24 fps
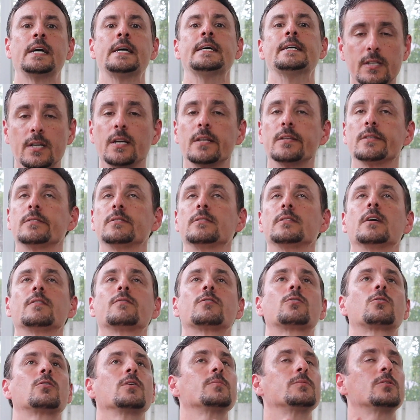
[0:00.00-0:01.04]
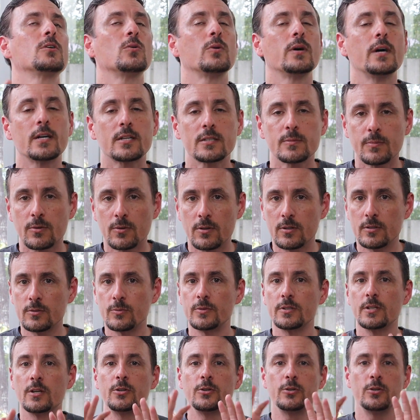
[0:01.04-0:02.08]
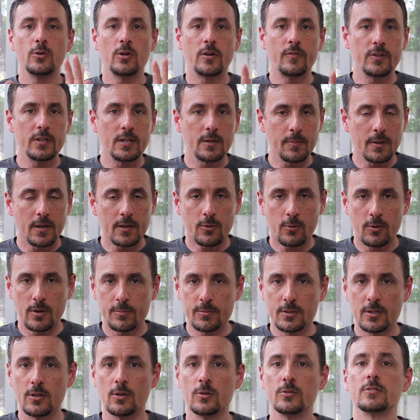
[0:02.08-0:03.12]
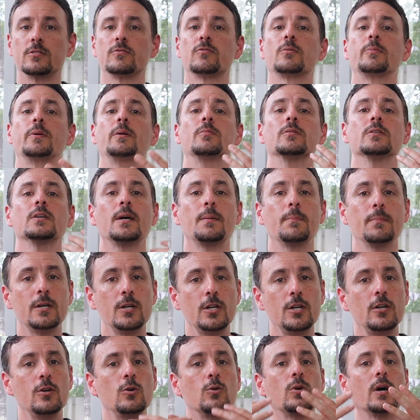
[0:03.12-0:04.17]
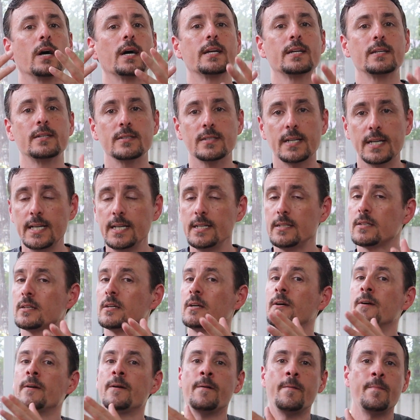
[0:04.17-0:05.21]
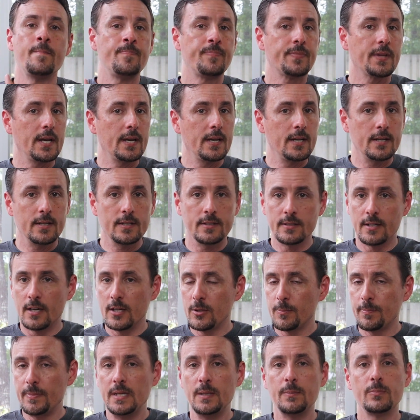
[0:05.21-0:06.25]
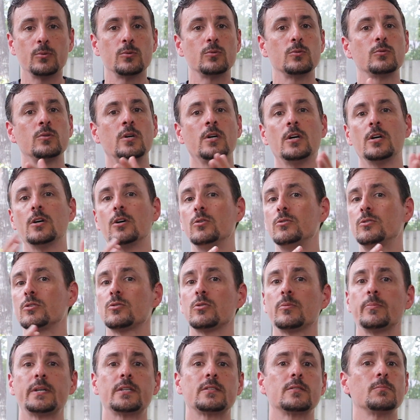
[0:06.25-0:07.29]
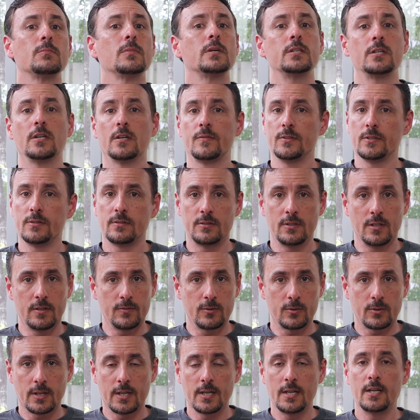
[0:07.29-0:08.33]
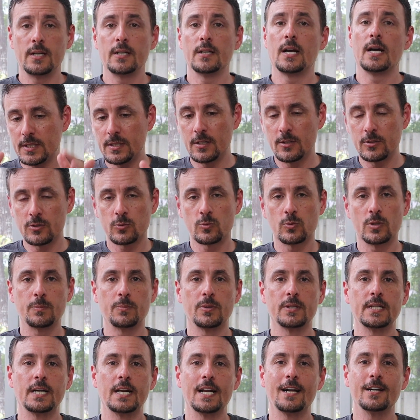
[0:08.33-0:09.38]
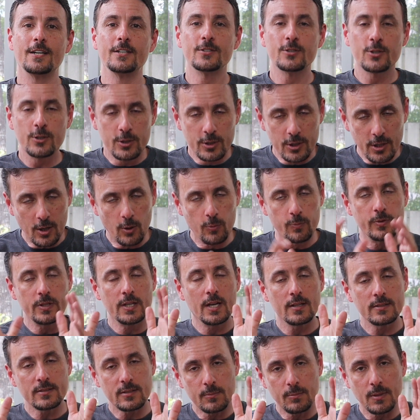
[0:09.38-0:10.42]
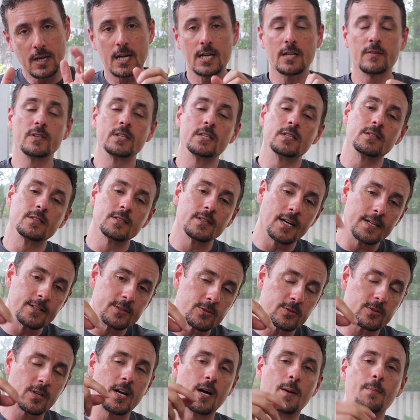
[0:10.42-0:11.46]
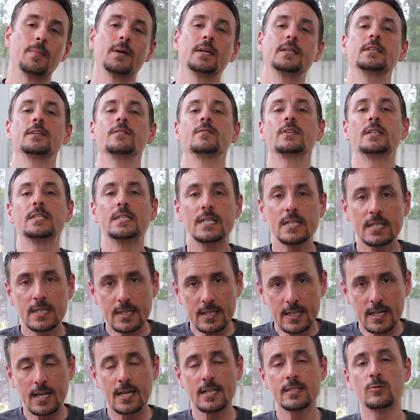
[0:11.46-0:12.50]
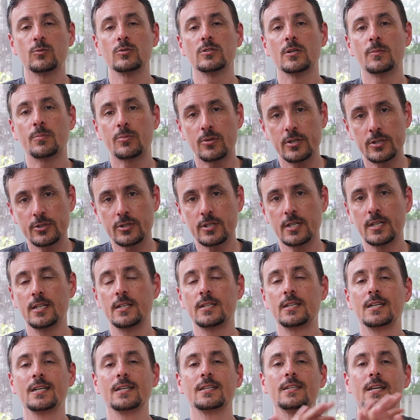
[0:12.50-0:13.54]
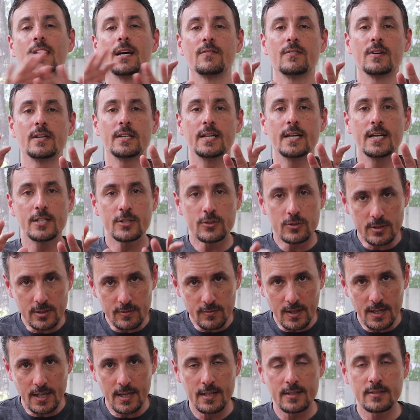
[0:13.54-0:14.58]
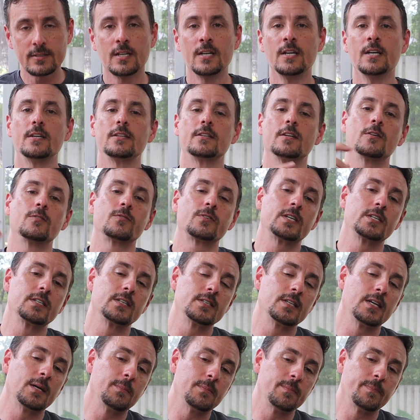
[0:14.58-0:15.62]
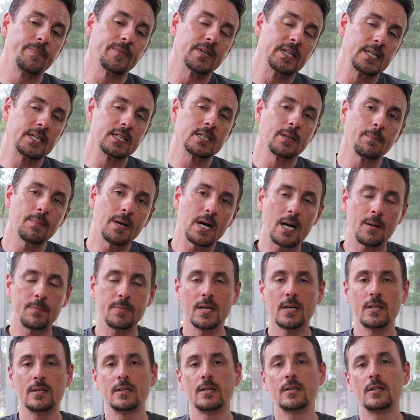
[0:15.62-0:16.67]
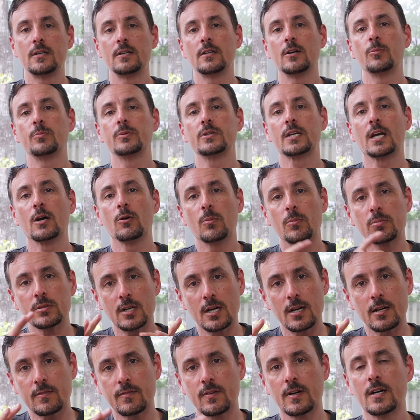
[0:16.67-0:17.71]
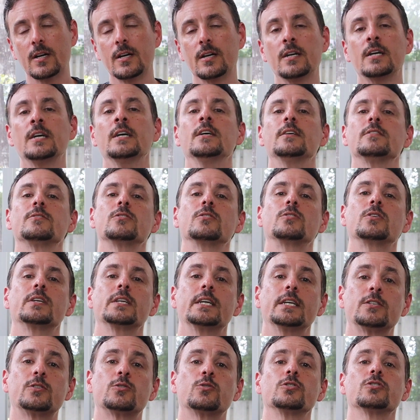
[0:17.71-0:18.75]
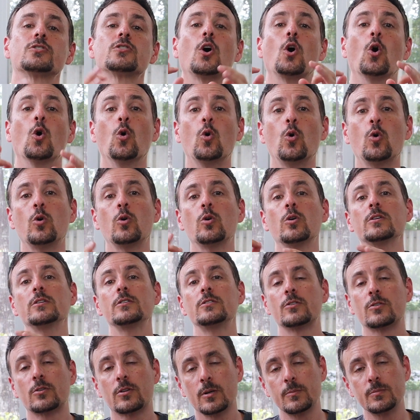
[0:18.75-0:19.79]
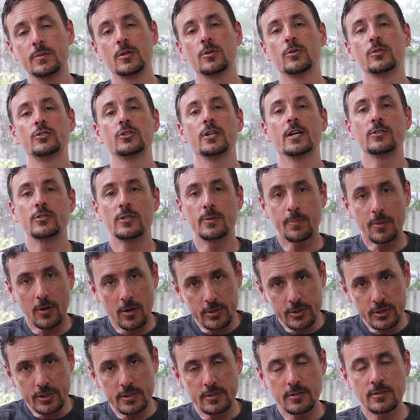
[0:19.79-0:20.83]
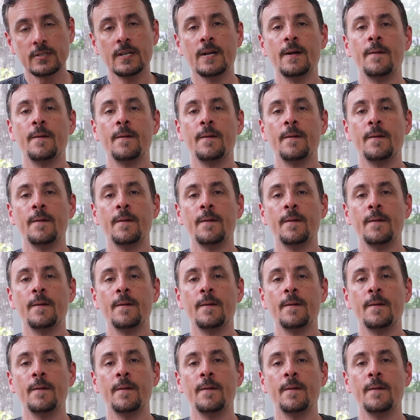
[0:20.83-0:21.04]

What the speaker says: Again, this is not for crypto experts. We know you know everything about crypto. This is for people like me who got in late and other people who just want to make some money off this stuff, okay? And I just want to put that out there to you. I hope you got something out of it. Hit the like, subscribe button if you did, guys. I really appreciate it. Again, not financial advice. Don't forget that link in the bottom down there. Open an account with BlockFi so you can get interest on your crypto that you actually purchase.